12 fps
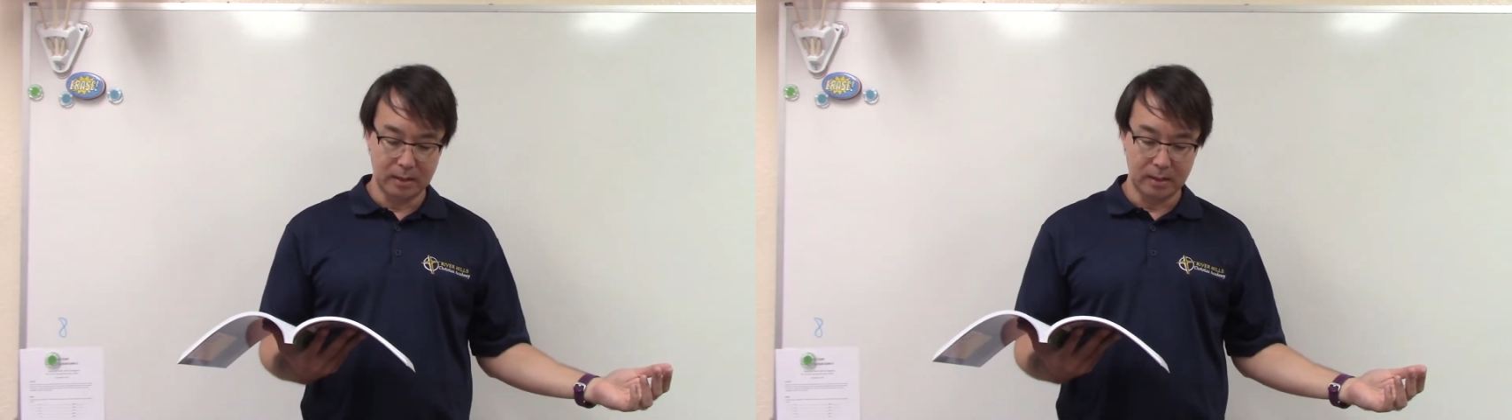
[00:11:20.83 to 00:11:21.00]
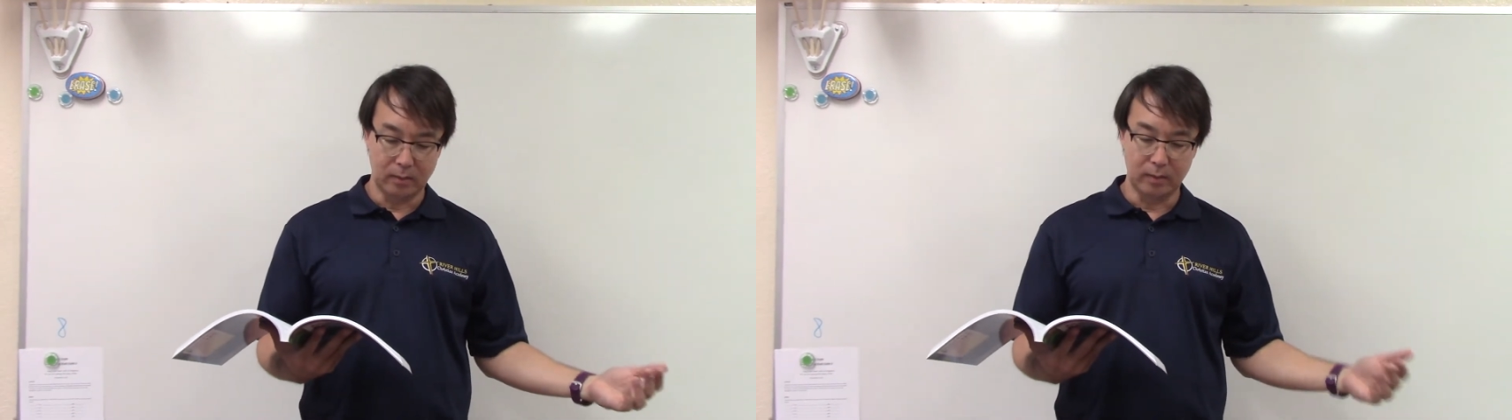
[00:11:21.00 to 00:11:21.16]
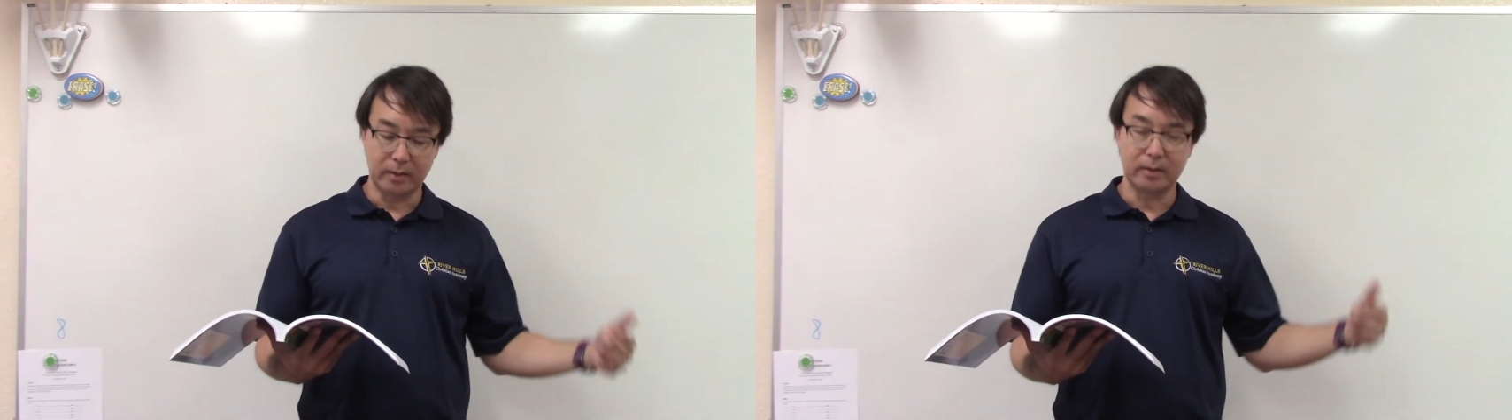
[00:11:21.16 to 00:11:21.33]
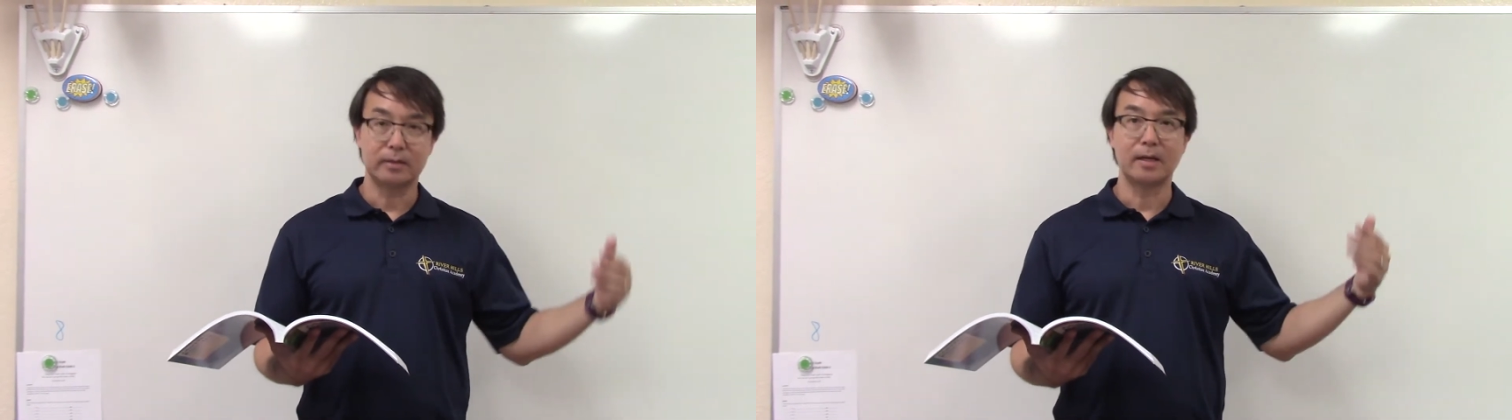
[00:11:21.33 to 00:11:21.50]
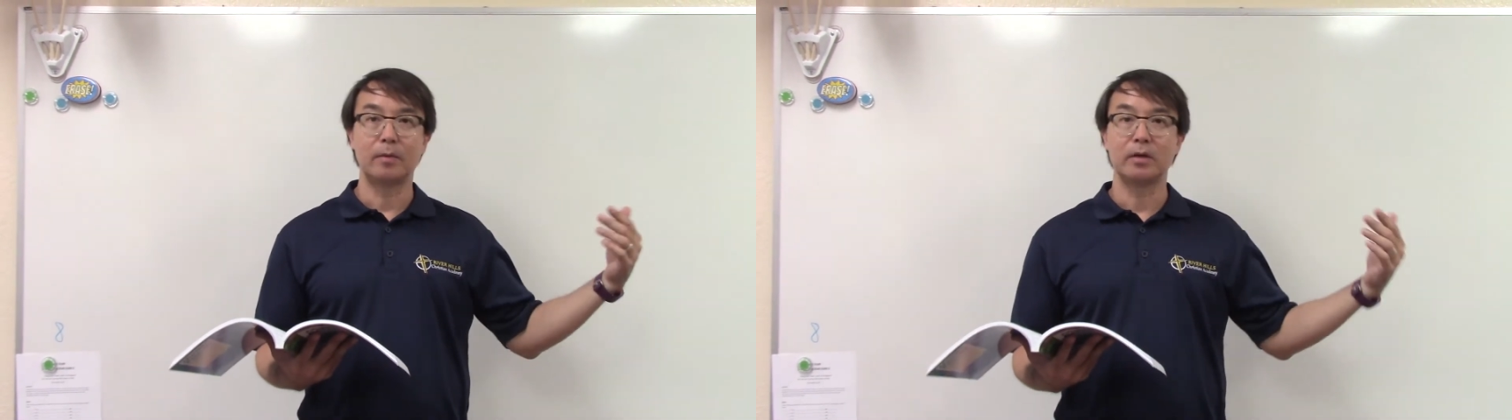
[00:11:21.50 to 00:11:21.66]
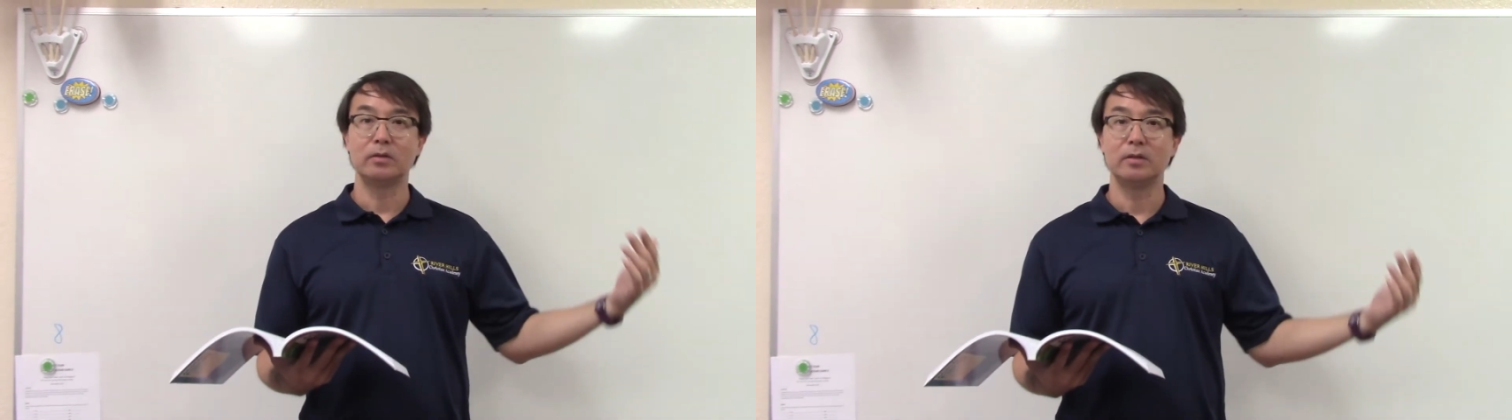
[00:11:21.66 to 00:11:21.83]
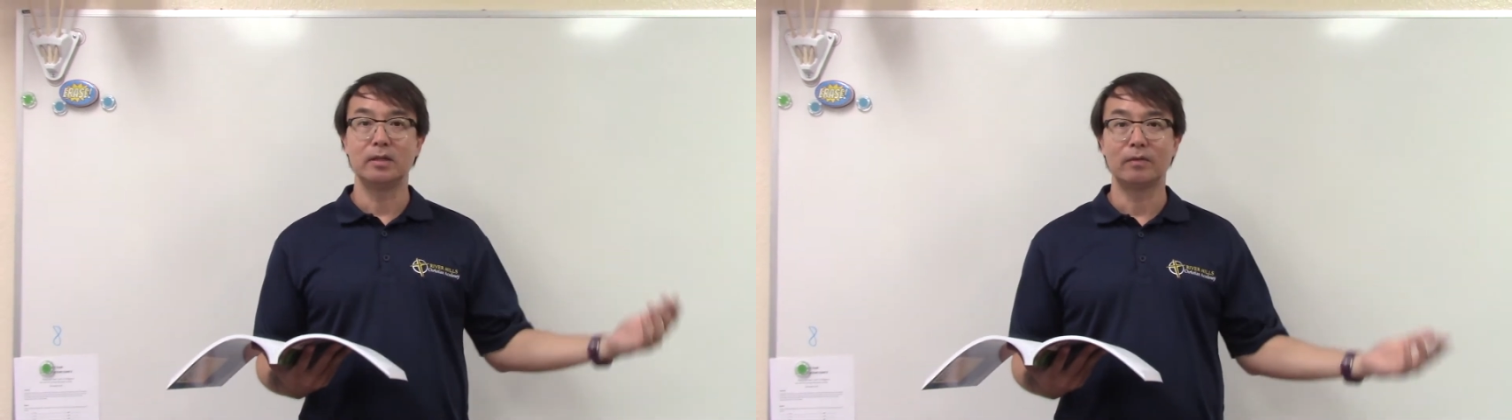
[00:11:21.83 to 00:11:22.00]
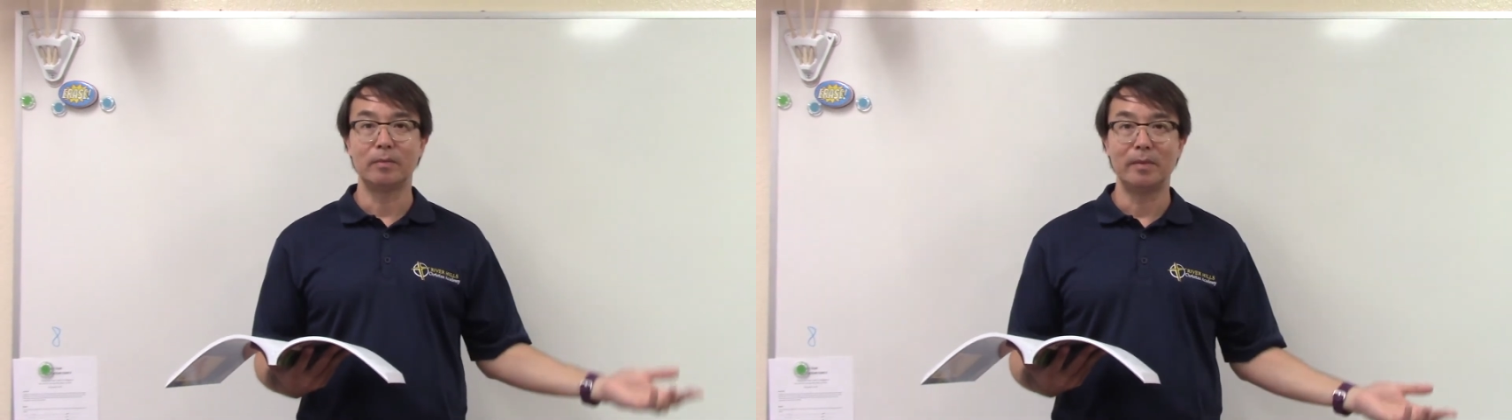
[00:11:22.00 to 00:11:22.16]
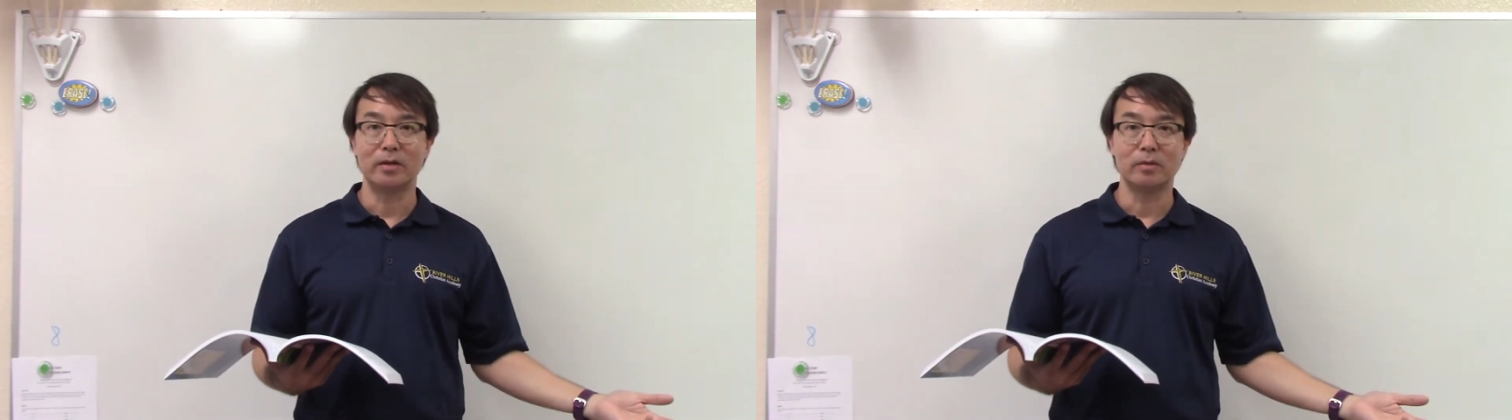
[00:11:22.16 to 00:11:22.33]
Only this time we're using
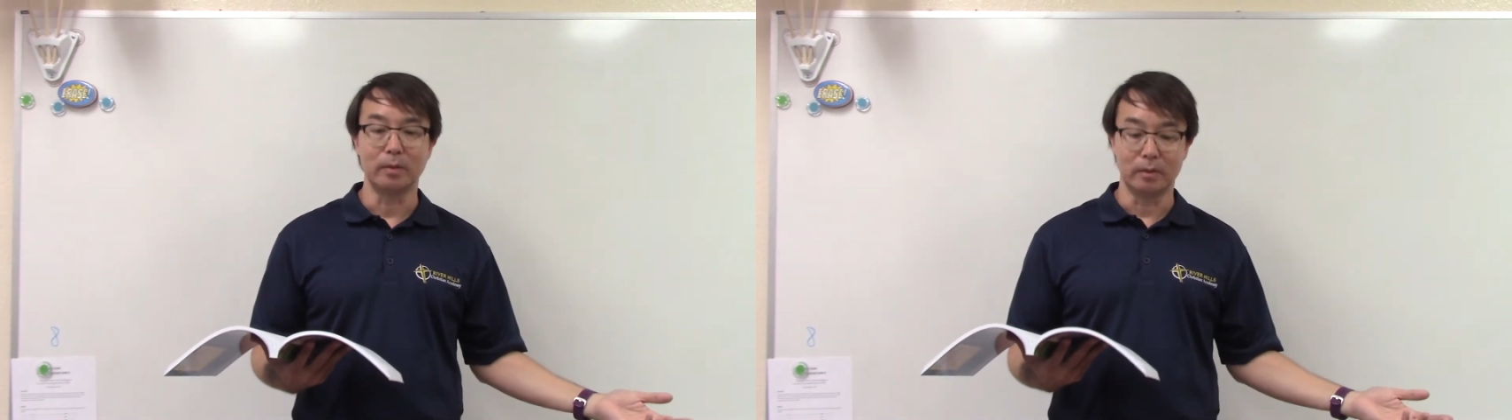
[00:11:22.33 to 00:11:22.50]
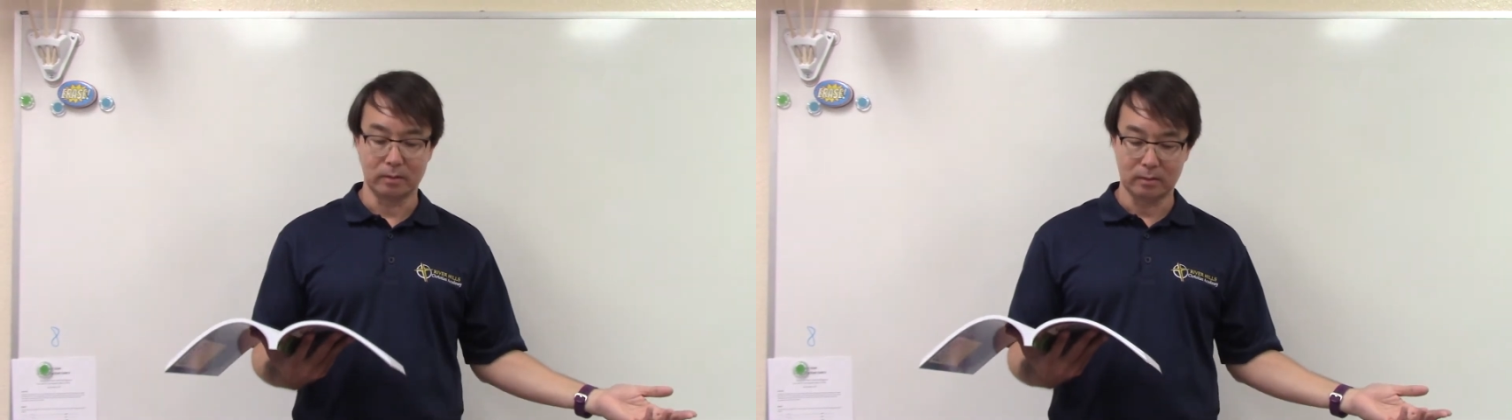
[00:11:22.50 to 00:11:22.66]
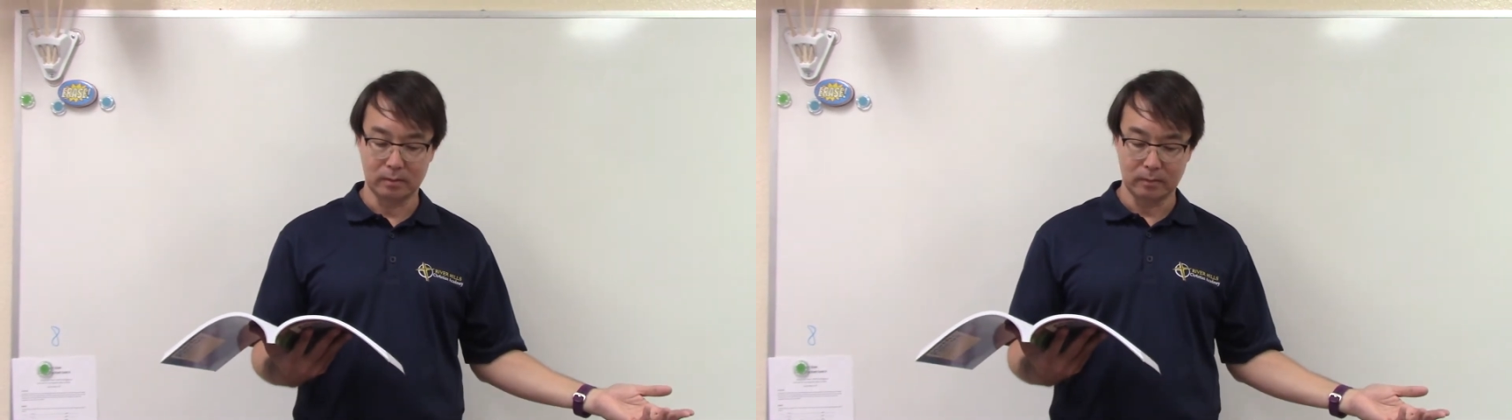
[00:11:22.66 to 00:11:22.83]
different measurements.